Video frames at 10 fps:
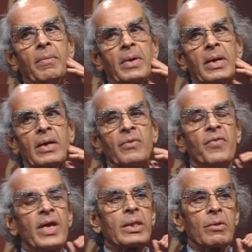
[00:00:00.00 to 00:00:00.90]

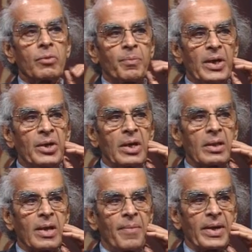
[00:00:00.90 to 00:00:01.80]
invasive species
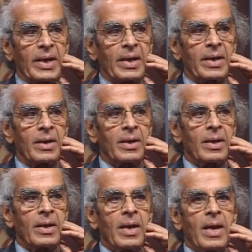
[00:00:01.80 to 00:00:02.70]
coming in
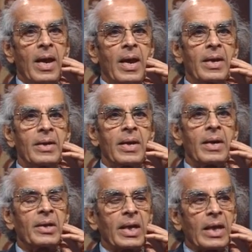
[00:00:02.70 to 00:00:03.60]

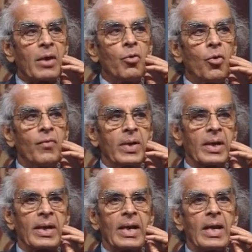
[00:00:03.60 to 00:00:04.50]
and taking
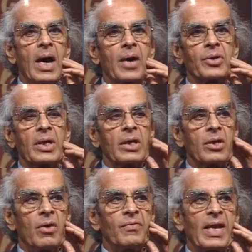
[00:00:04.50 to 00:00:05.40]
over a large
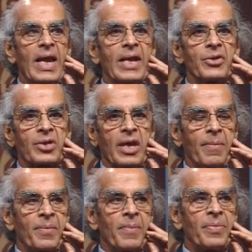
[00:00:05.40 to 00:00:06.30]
area of the
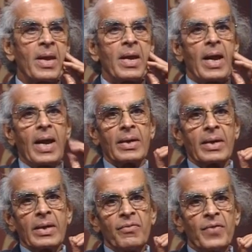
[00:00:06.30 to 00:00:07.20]
landscape. And
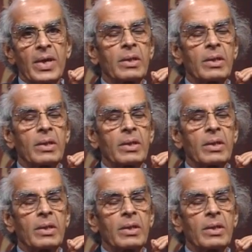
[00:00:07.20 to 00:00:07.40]
invasive